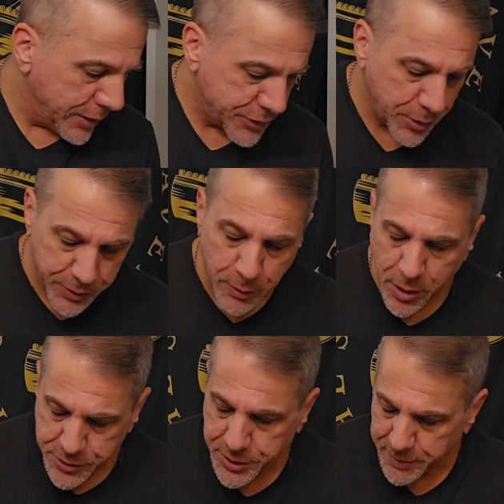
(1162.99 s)
So there
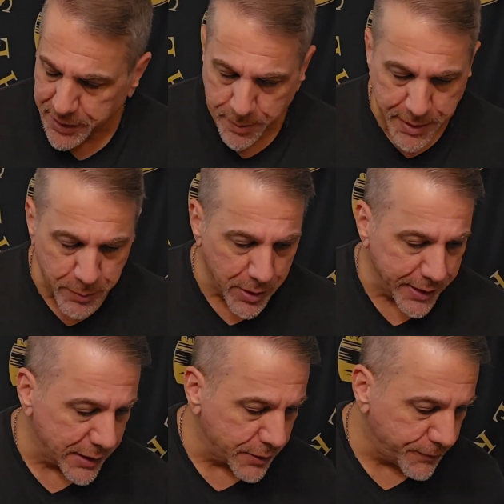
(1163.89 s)
are some that come in where
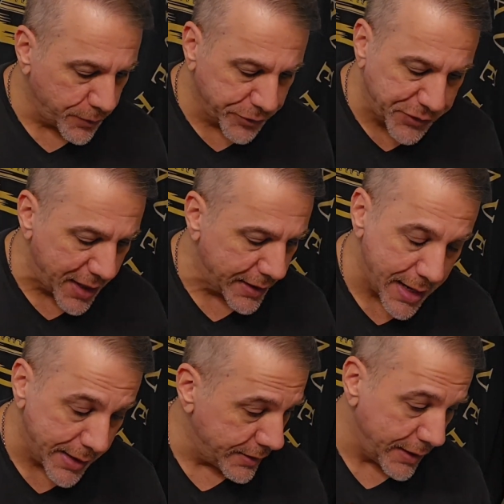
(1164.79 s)
I get the full set, and